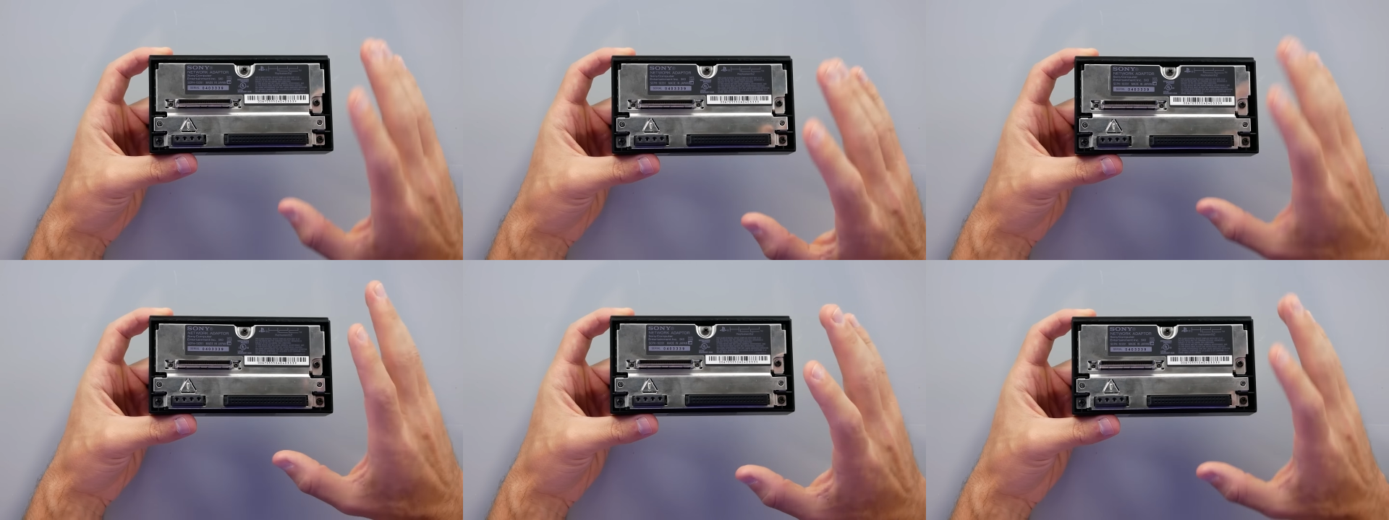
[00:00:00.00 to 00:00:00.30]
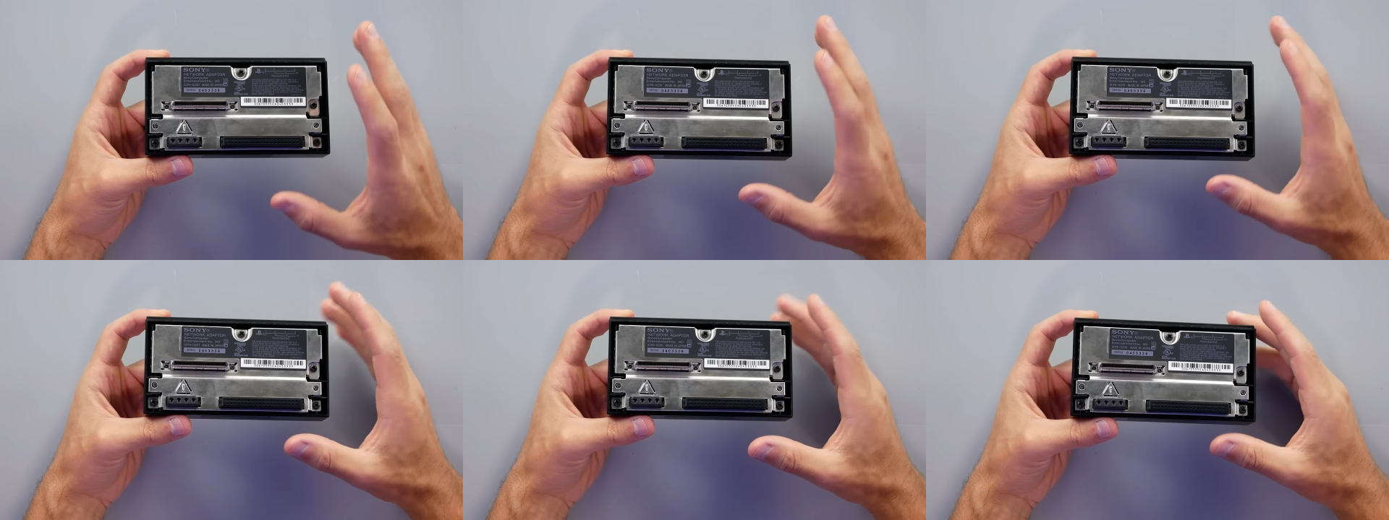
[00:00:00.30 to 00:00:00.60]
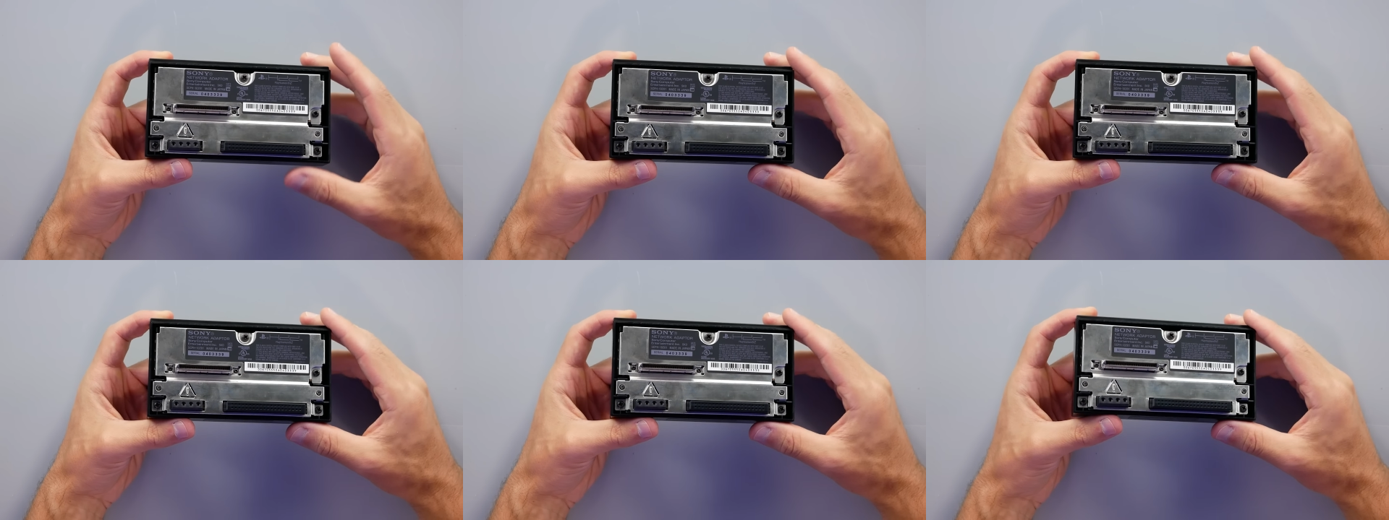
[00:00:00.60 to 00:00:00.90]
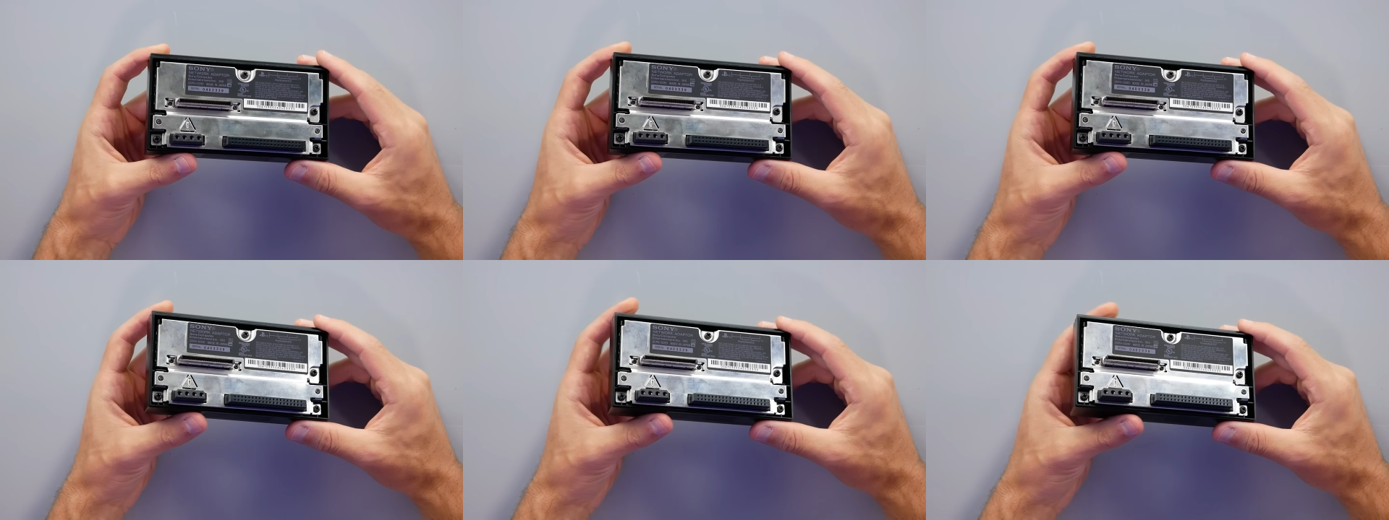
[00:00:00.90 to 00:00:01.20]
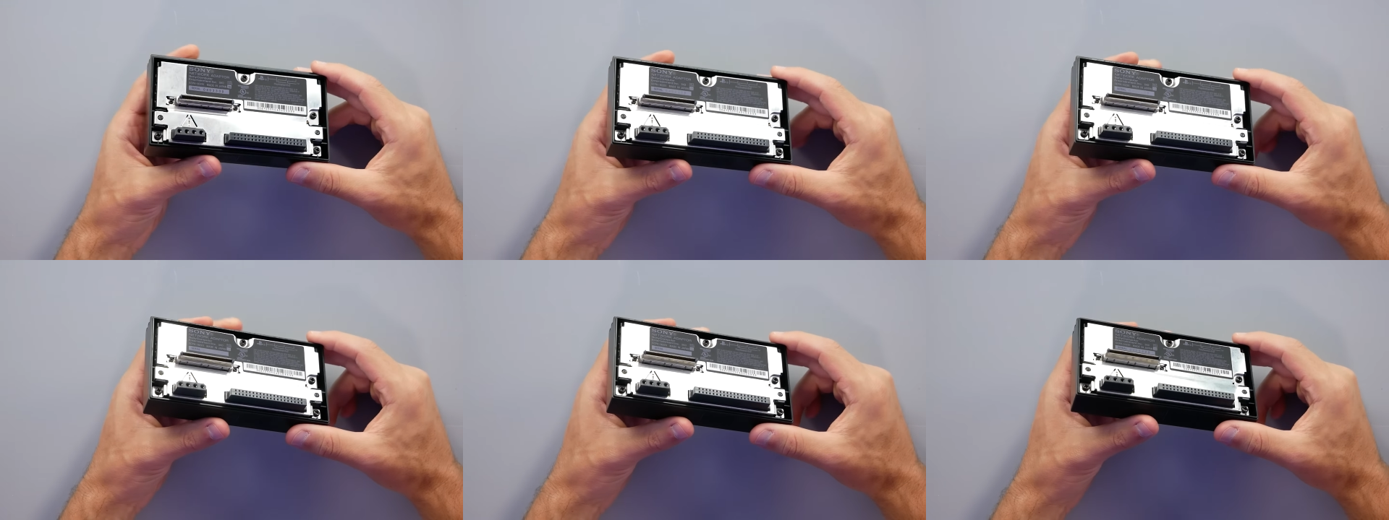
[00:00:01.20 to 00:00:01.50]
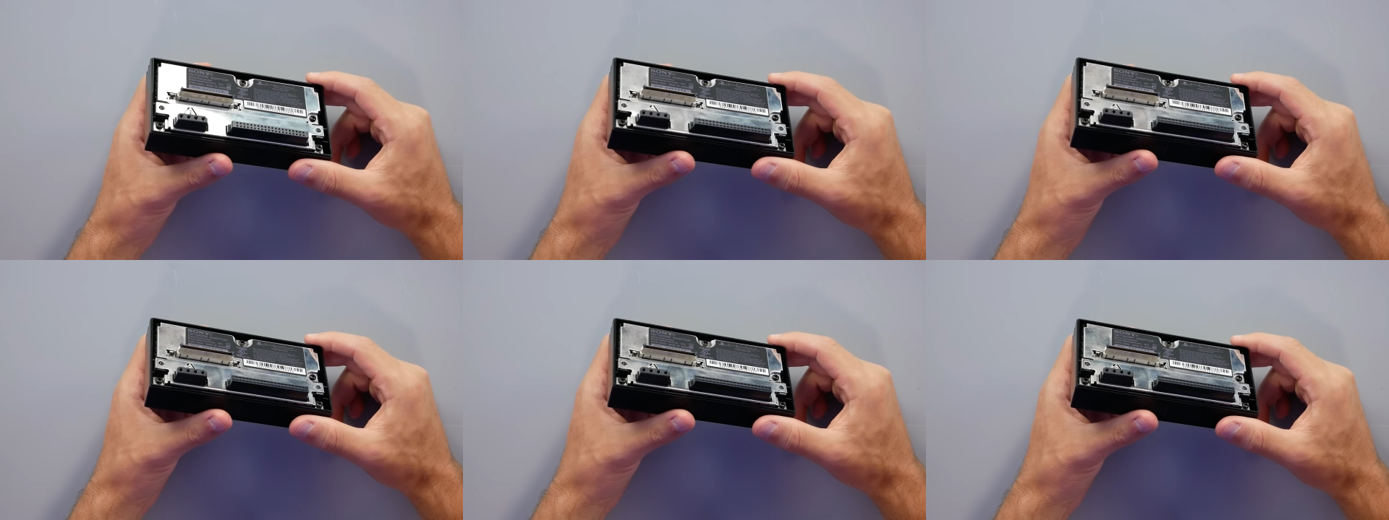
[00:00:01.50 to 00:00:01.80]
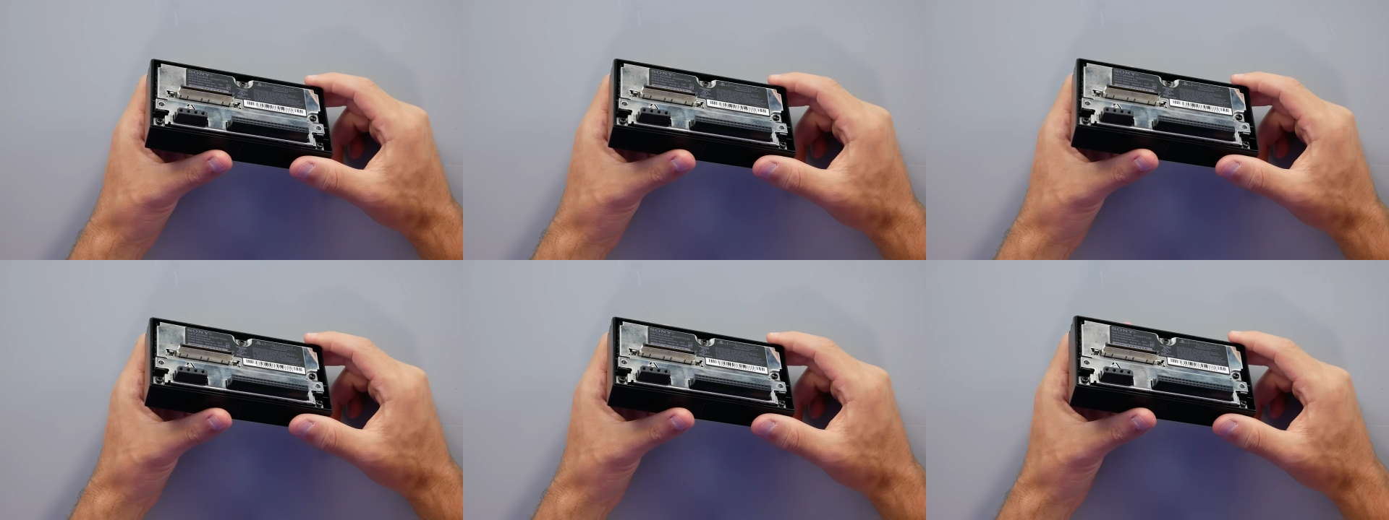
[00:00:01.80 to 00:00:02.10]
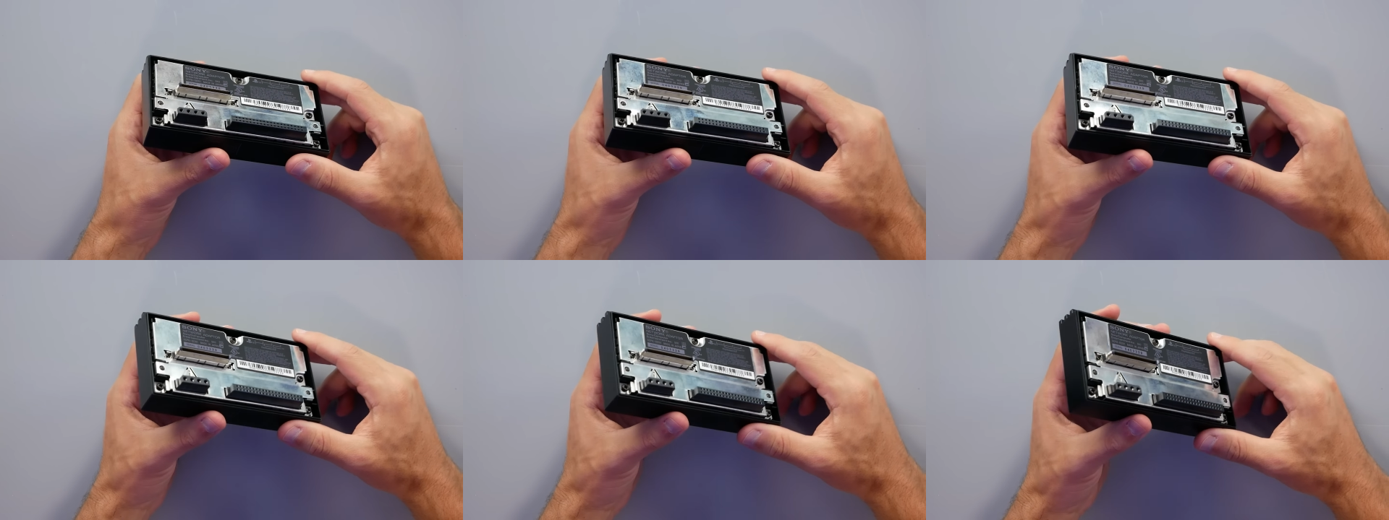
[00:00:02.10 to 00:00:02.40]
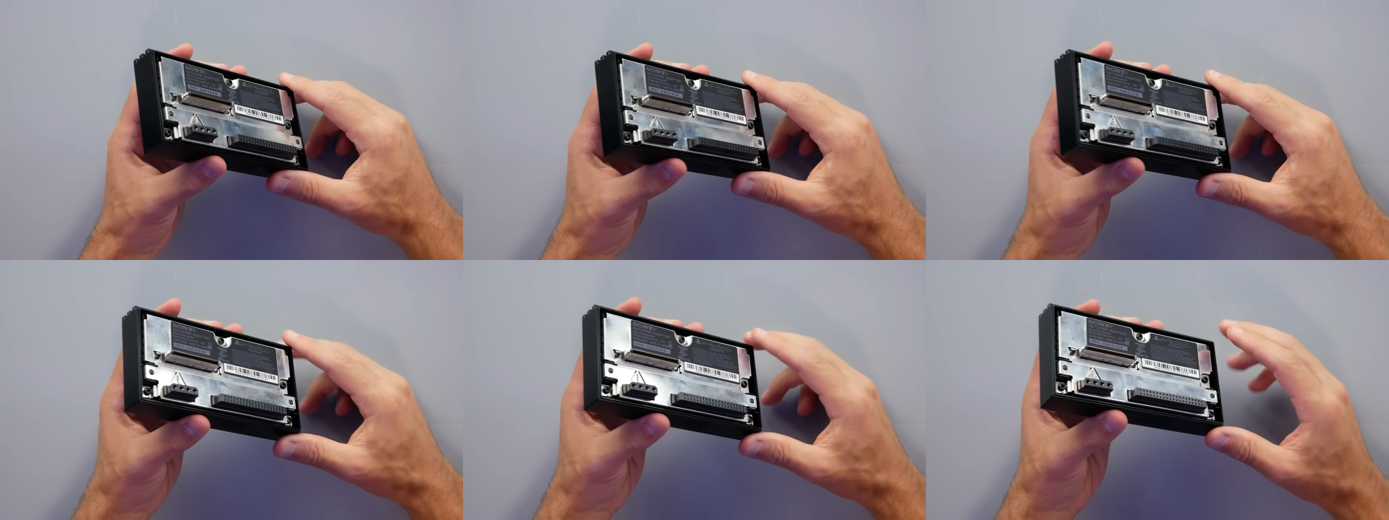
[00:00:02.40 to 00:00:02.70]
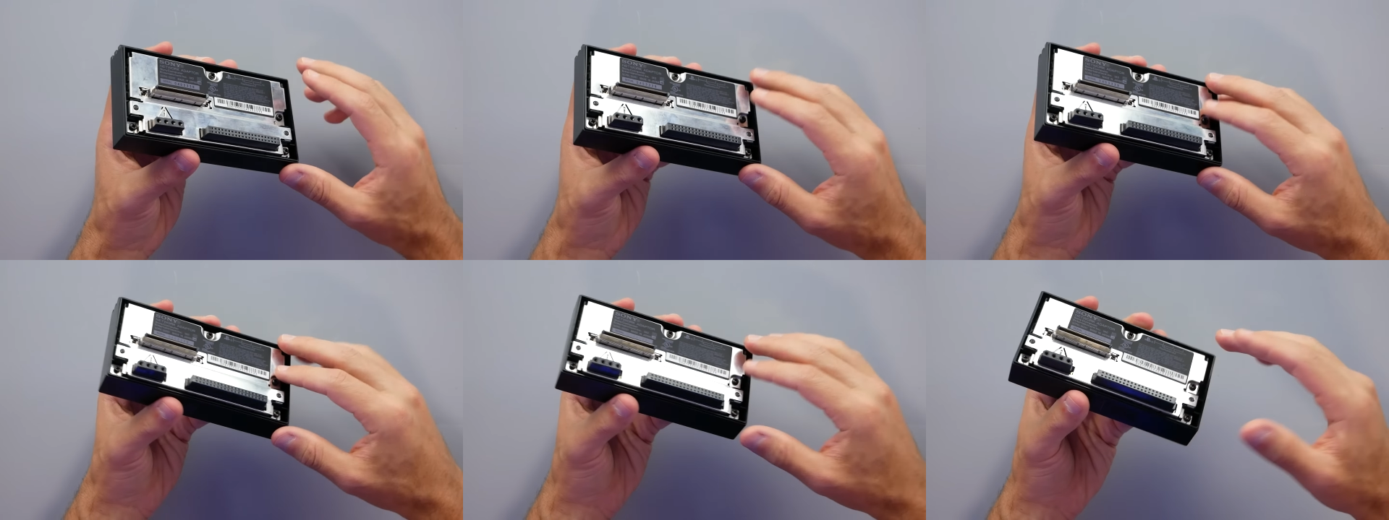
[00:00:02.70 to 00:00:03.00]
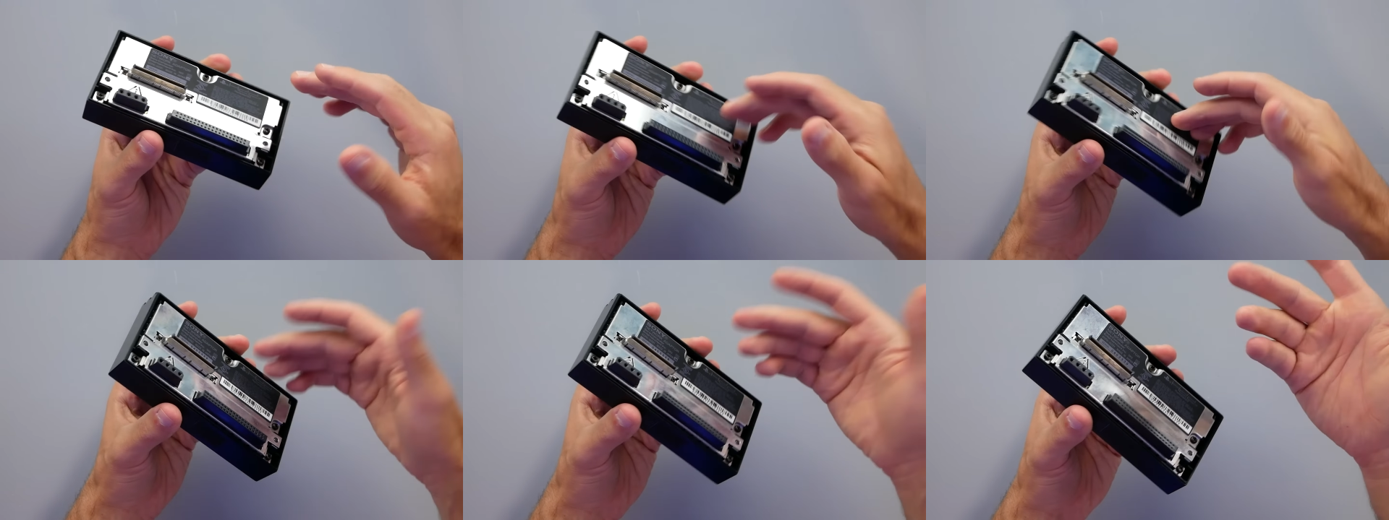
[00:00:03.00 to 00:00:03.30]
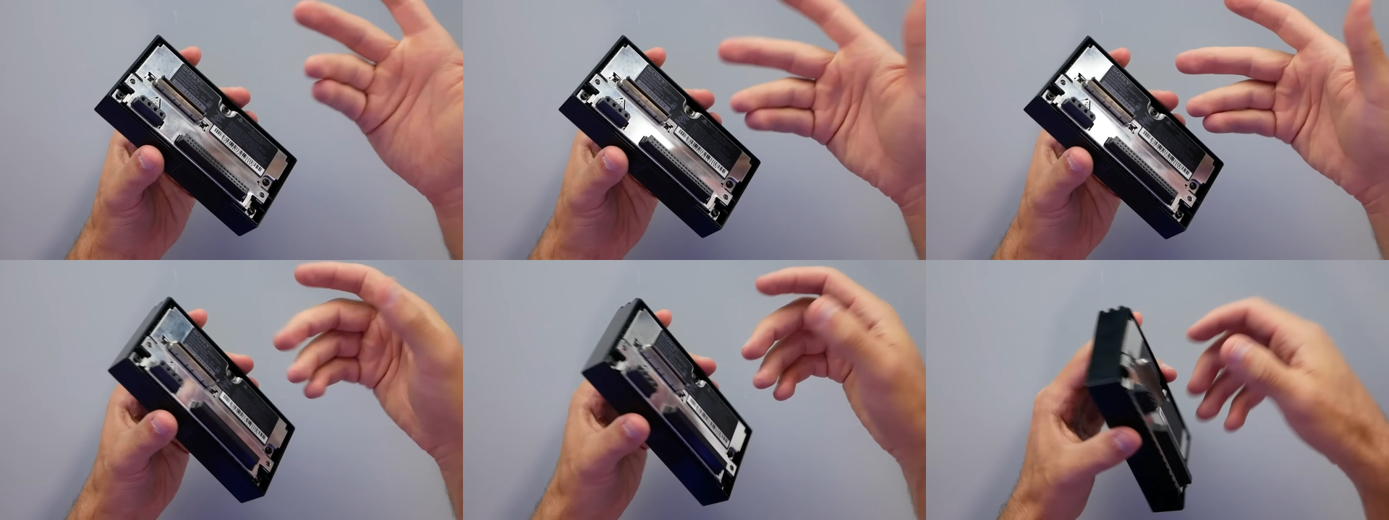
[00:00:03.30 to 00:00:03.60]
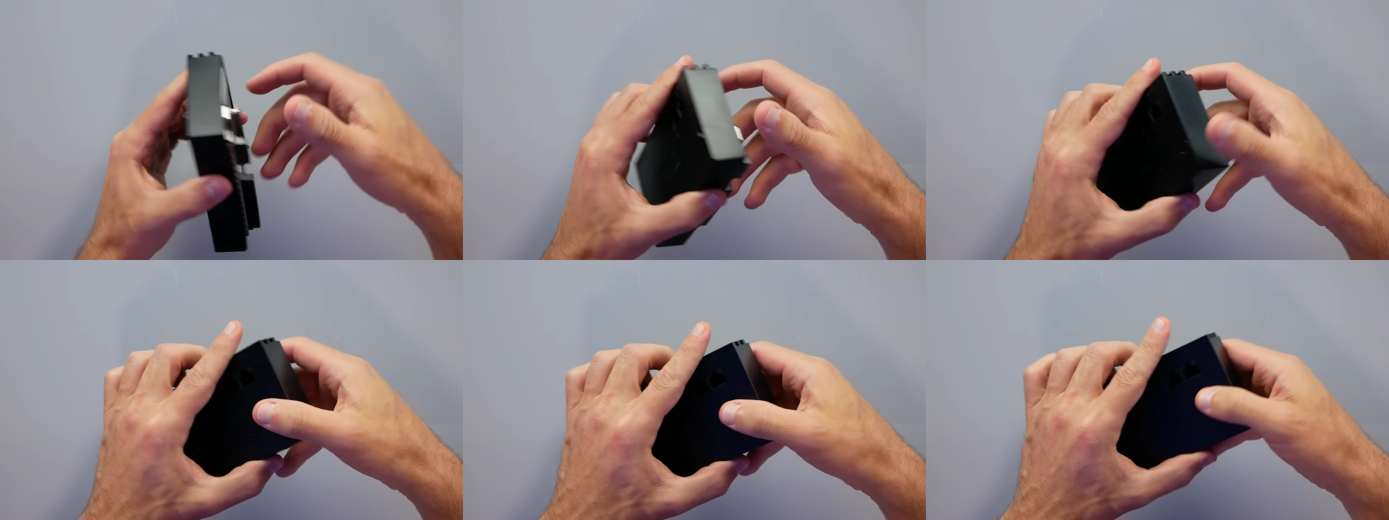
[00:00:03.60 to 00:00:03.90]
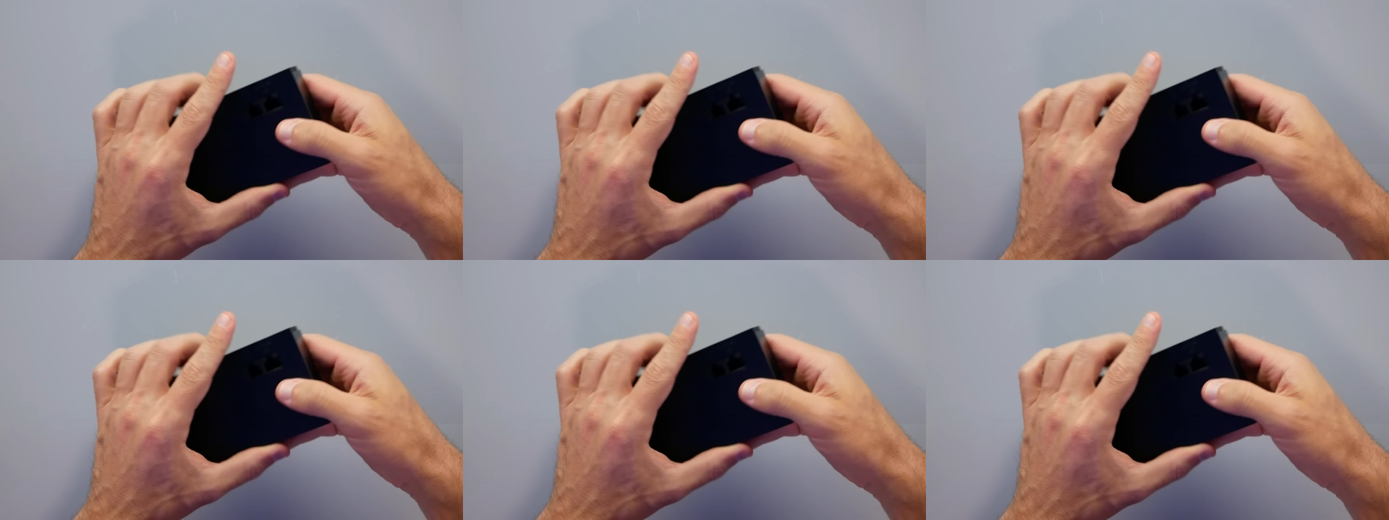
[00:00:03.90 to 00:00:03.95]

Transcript: No face is visible, so there are no lips to read.